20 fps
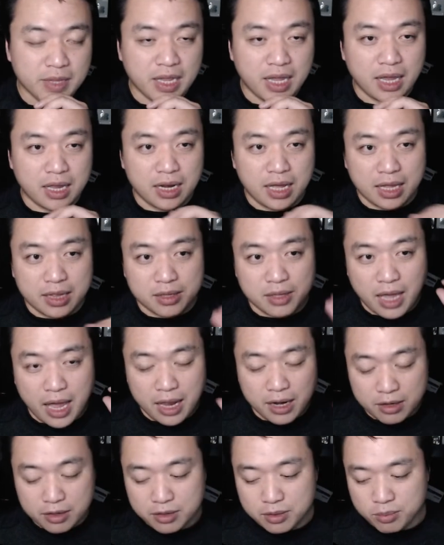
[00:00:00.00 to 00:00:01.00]
And at the
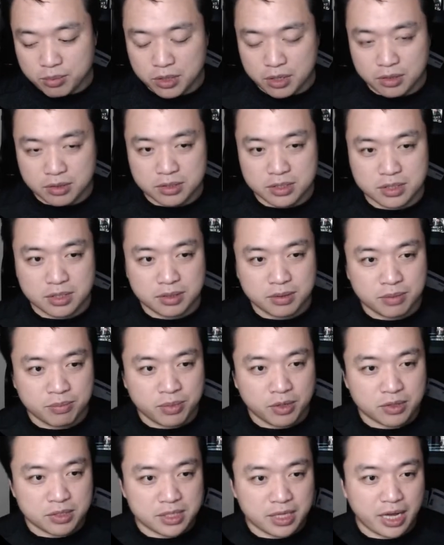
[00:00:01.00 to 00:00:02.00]
end of the post,
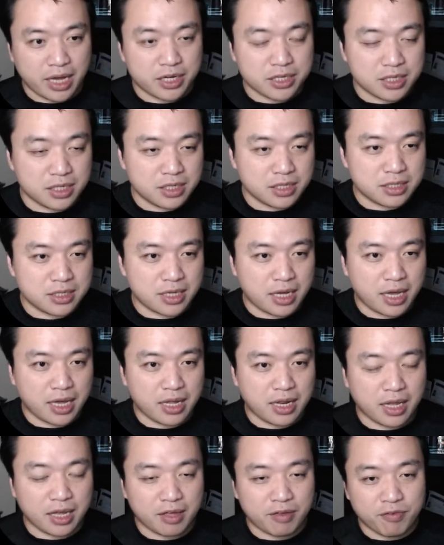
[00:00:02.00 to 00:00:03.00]
I actually
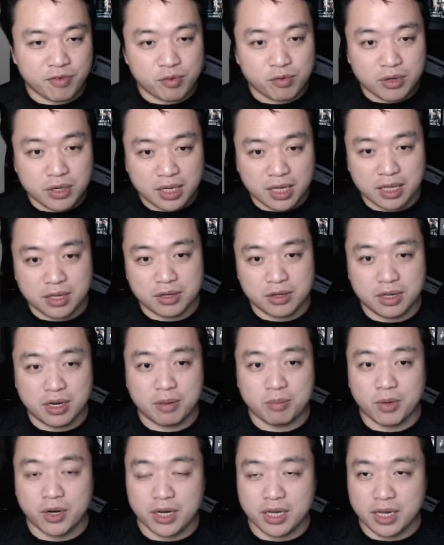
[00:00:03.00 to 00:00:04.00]
say, like, if you want to get good
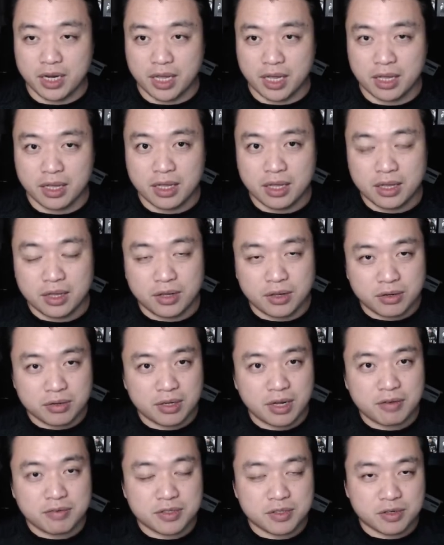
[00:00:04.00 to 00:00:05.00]
at marketing, you
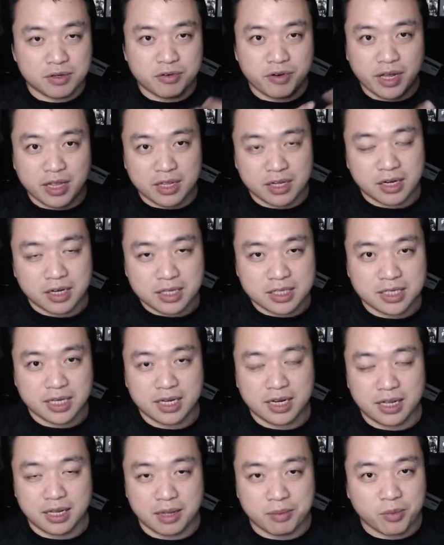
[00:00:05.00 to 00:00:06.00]
don't have to create the
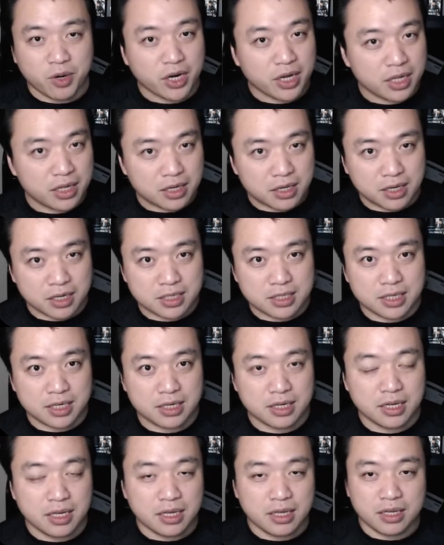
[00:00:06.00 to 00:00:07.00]
content and then market the
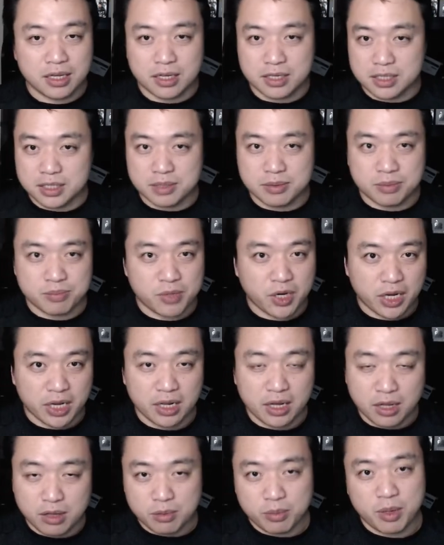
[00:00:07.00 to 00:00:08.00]
content. You can just
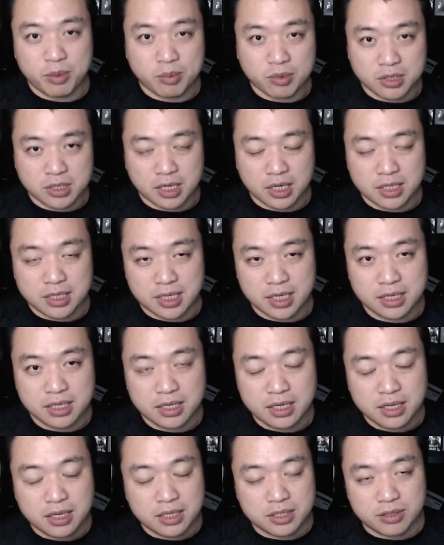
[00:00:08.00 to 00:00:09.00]
market other people's content.
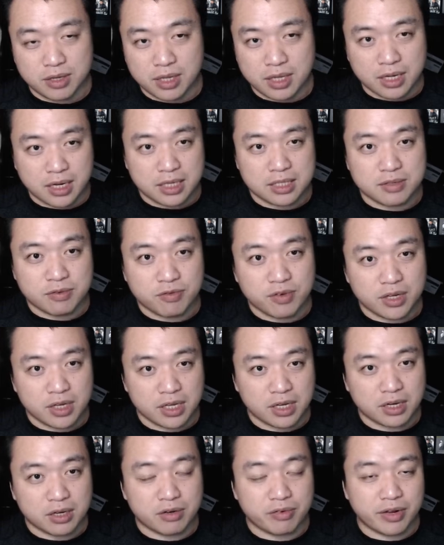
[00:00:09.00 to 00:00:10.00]
So I think that's a
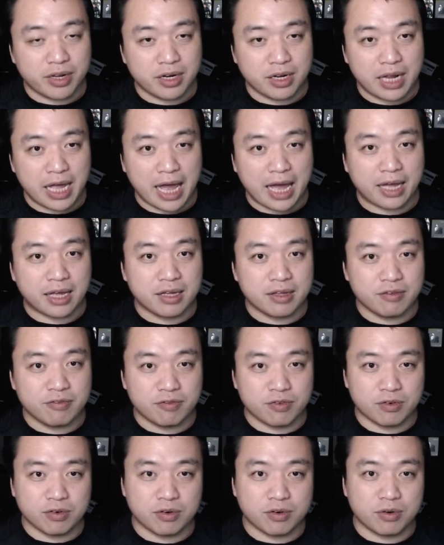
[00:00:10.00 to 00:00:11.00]
really underrated hack
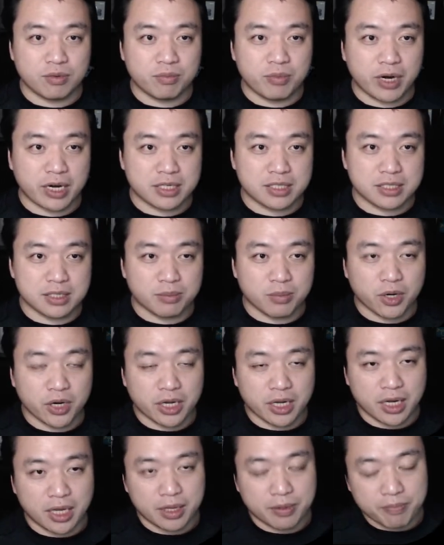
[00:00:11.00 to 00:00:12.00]
for practicing
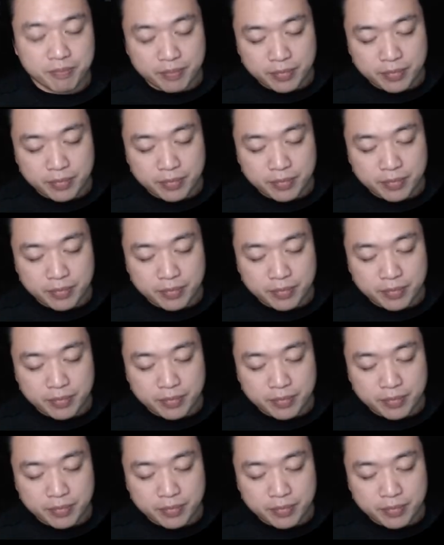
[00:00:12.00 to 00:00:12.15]
marketing.